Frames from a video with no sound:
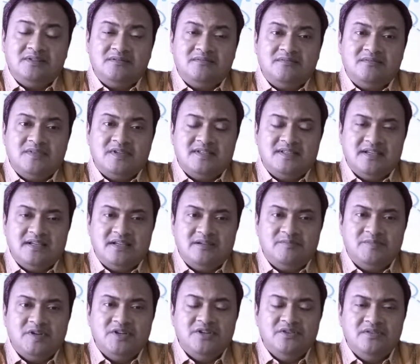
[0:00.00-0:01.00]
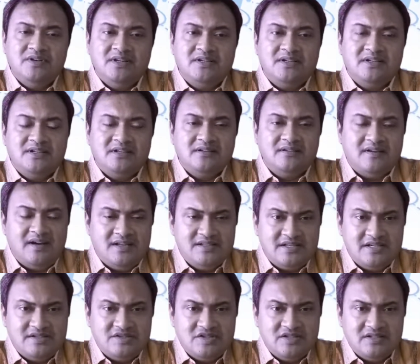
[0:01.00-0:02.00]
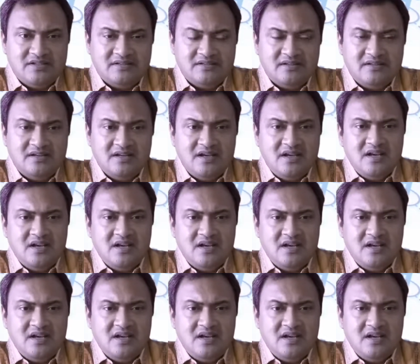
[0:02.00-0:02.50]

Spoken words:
set up a unit in Rajaji Nagar.